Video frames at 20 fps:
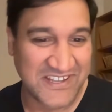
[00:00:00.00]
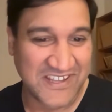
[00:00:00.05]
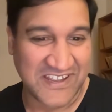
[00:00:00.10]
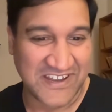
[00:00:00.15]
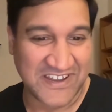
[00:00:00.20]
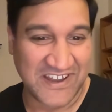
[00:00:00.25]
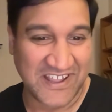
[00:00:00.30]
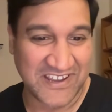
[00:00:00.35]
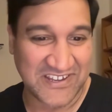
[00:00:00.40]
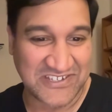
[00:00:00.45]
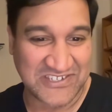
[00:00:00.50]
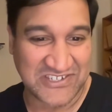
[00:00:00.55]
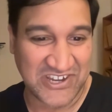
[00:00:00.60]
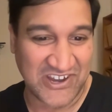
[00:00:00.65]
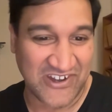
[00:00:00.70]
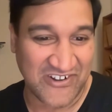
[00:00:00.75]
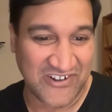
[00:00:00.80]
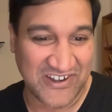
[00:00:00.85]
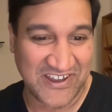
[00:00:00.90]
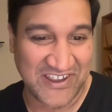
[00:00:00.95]

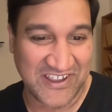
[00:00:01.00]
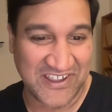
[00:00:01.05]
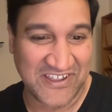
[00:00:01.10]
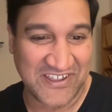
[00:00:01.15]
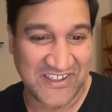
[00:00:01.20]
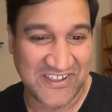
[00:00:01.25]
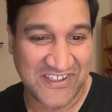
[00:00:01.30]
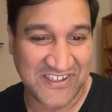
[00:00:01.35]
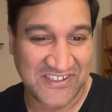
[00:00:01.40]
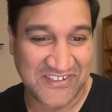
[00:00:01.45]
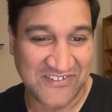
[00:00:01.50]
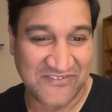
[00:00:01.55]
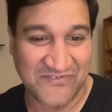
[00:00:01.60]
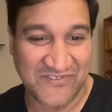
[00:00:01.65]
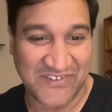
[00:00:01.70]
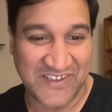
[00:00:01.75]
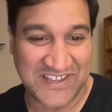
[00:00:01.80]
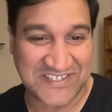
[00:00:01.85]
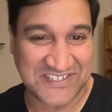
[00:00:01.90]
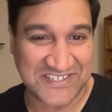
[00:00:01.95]
Nigeria
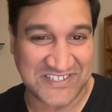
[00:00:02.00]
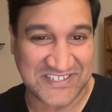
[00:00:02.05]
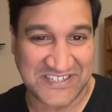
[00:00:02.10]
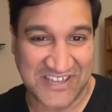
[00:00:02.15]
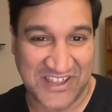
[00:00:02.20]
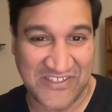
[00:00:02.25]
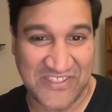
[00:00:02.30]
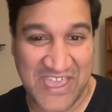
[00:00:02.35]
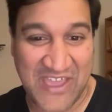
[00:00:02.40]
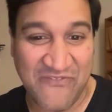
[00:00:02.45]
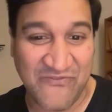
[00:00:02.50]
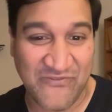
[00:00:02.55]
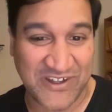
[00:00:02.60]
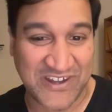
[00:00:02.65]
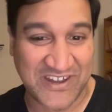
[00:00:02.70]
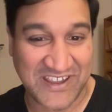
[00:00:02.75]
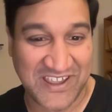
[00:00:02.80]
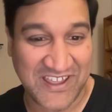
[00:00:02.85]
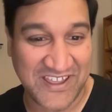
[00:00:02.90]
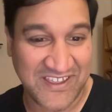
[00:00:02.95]
versus South
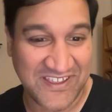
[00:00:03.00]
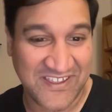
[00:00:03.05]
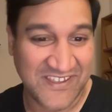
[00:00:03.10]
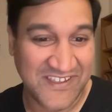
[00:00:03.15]
Africa,